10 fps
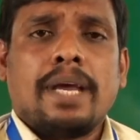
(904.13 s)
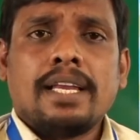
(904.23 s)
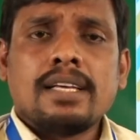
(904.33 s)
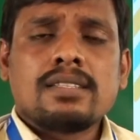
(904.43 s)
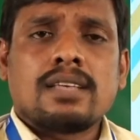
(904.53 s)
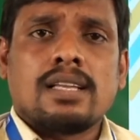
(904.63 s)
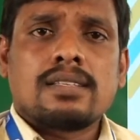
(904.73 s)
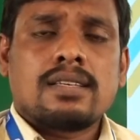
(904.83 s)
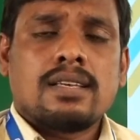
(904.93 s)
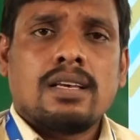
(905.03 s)

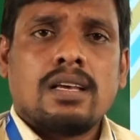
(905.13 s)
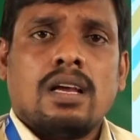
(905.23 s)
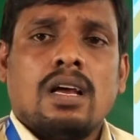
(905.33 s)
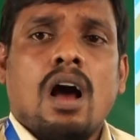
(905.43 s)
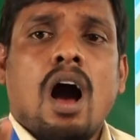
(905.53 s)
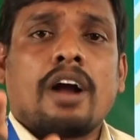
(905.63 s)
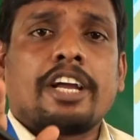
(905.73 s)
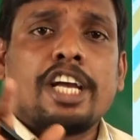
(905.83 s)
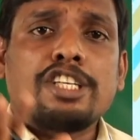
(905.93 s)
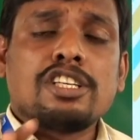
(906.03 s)
cells
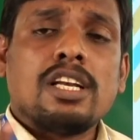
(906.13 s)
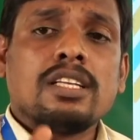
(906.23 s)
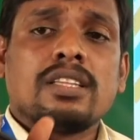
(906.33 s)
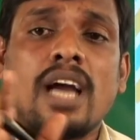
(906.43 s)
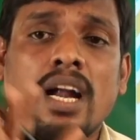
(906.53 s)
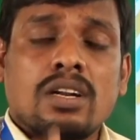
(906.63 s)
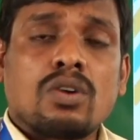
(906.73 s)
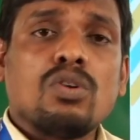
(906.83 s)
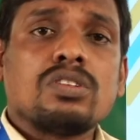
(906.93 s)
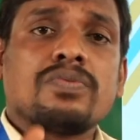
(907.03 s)
occasionally they
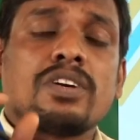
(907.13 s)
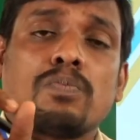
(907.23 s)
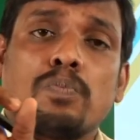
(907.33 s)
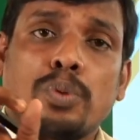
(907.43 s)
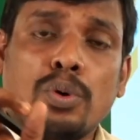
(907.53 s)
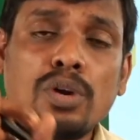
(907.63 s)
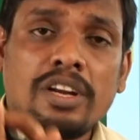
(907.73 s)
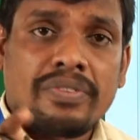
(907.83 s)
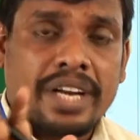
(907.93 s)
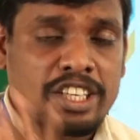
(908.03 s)
undergoes for
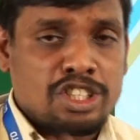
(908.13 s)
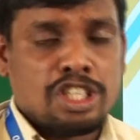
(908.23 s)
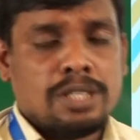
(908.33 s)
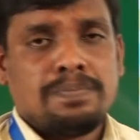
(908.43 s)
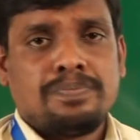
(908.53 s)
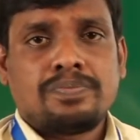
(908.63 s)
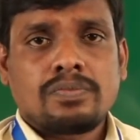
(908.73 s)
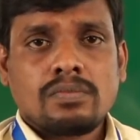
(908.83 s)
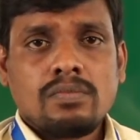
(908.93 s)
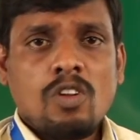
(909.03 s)
proliferation.
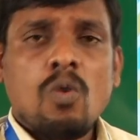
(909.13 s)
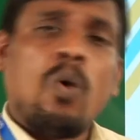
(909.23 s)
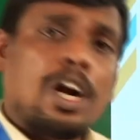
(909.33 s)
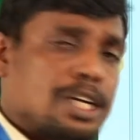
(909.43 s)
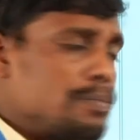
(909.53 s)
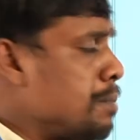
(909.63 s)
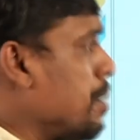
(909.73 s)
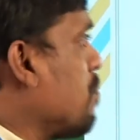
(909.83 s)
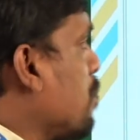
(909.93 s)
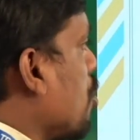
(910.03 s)
What do you mean by
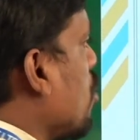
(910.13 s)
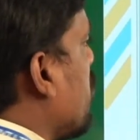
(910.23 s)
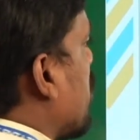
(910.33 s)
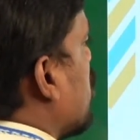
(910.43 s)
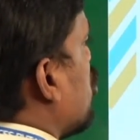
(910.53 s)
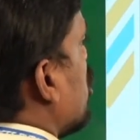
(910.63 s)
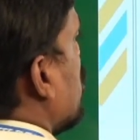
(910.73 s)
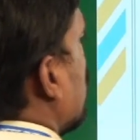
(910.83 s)
proliferation?